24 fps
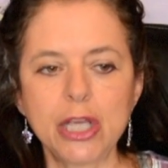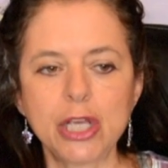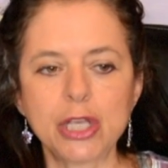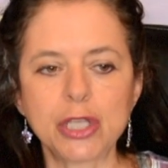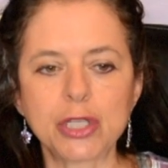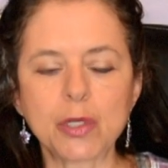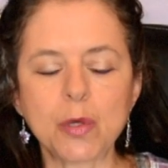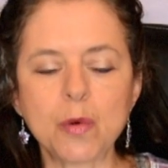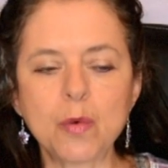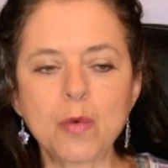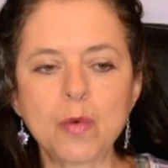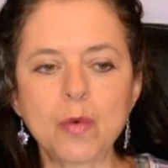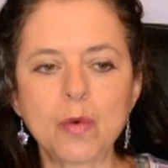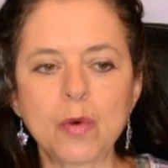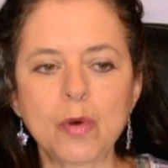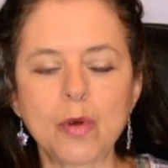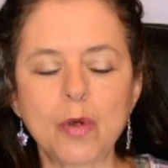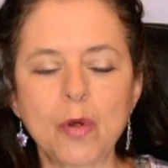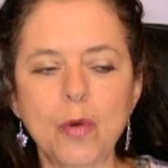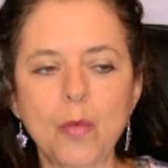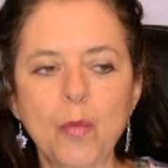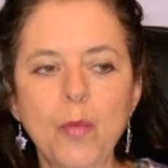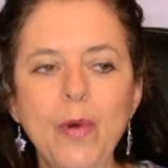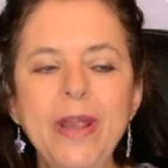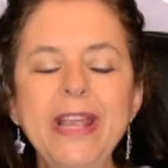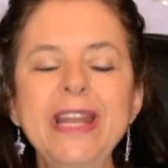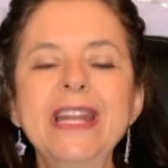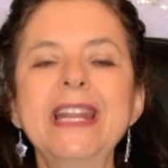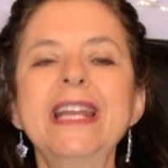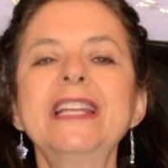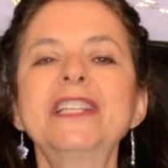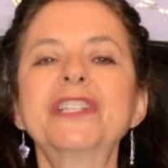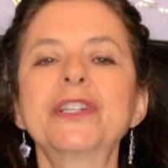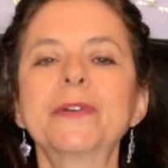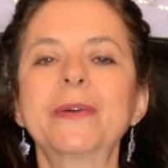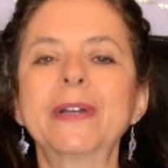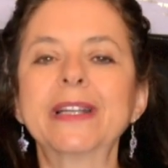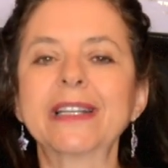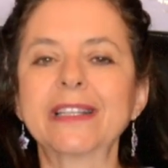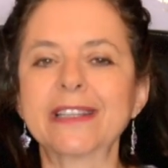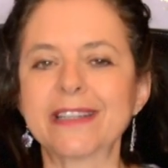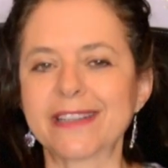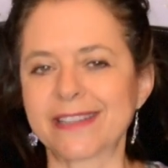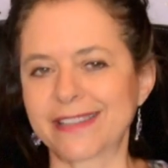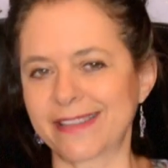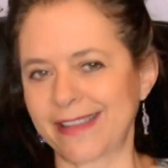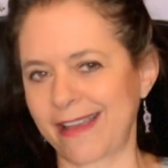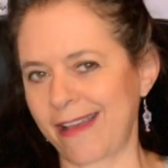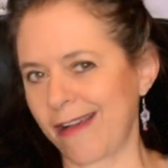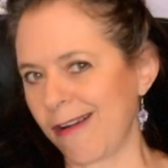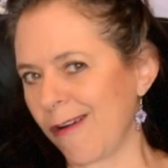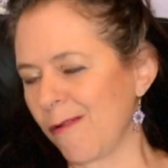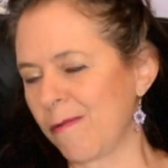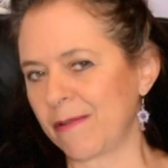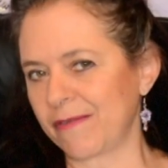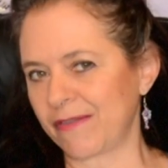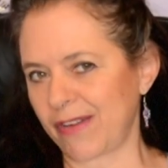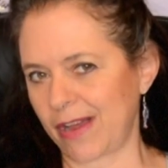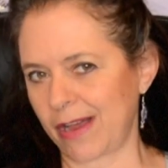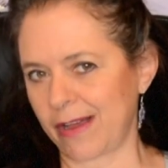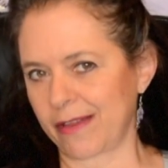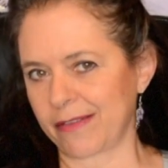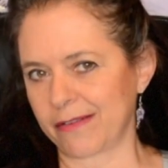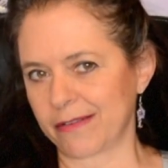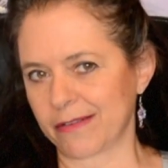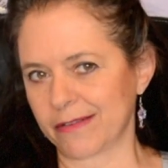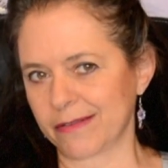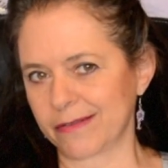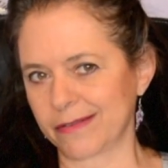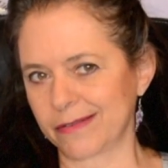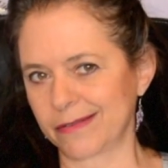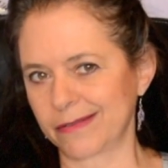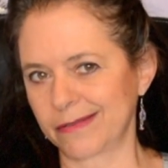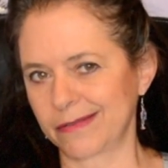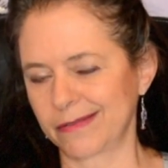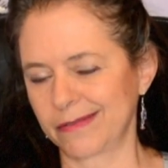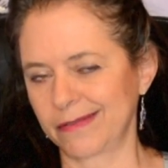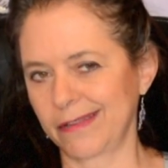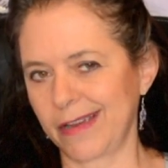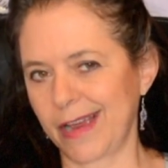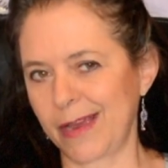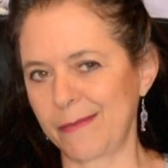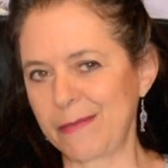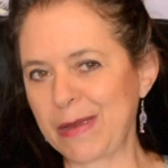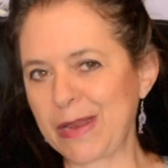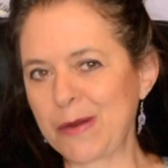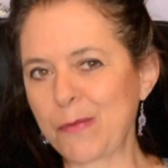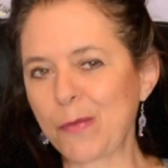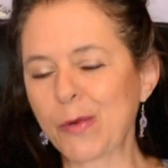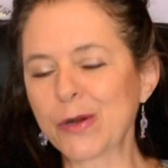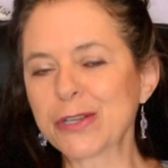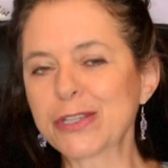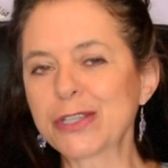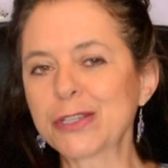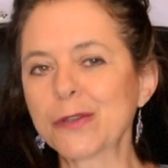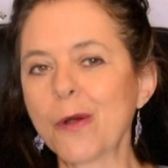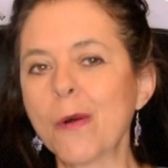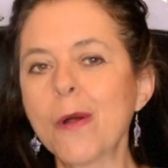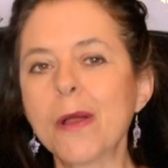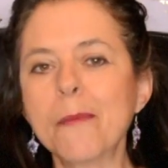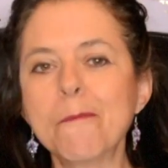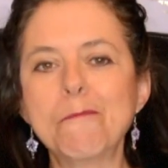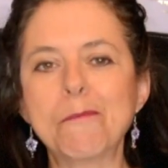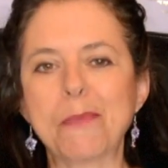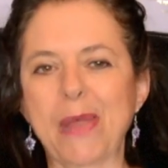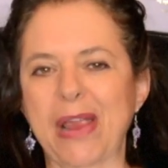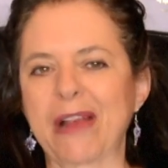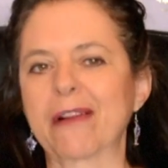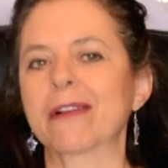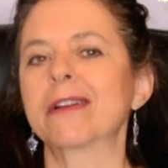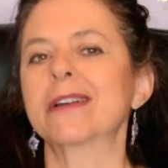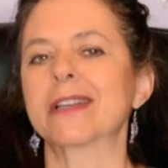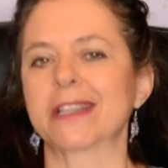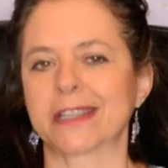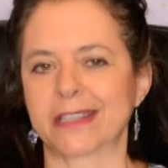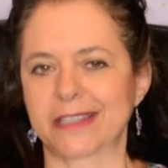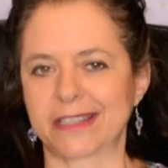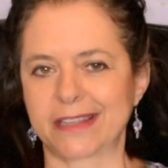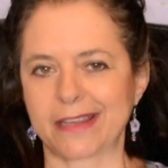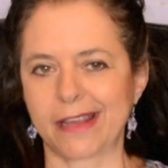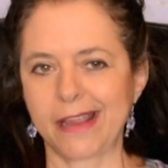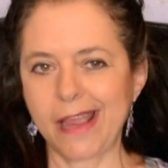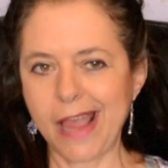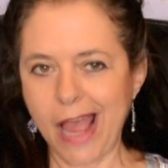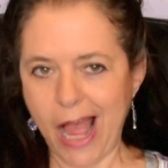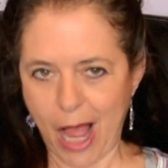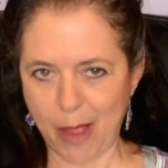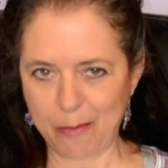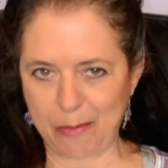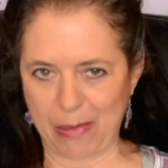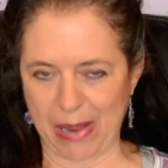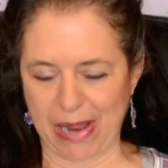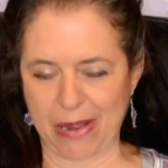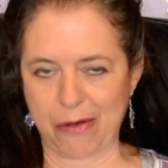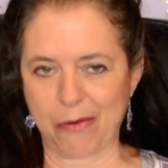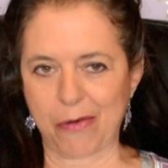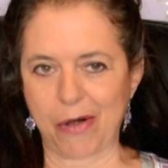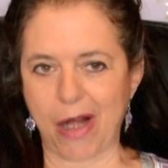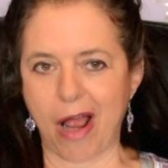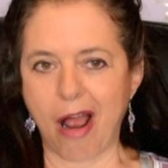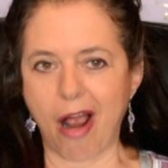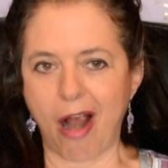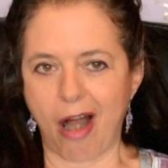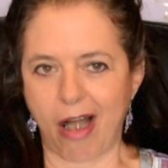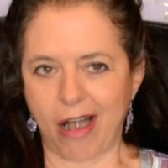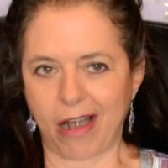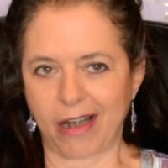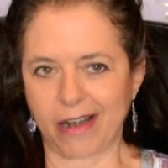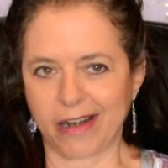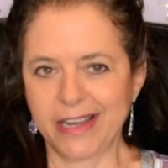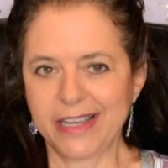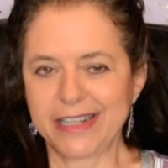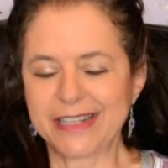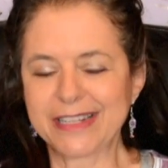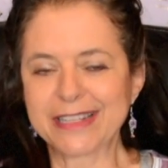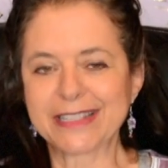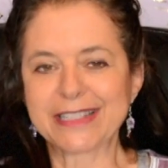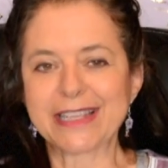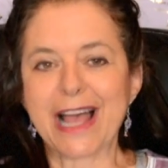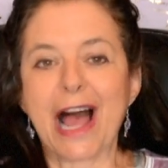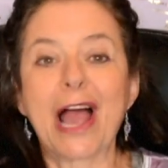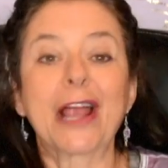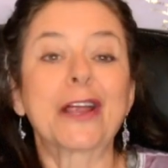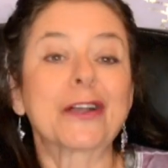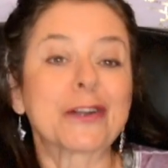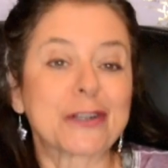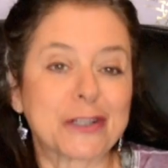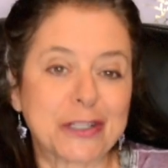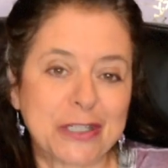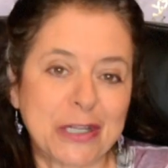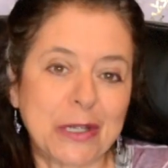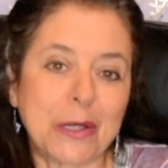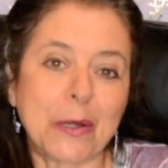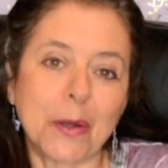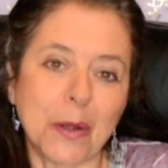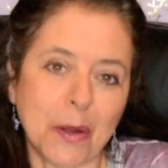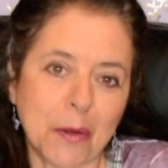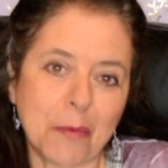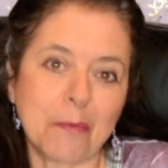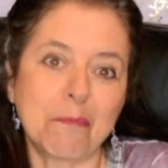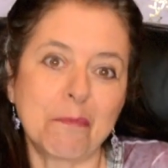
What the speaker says: So we need to enlist the help of others. I mean, we're so embarrassed about our desire to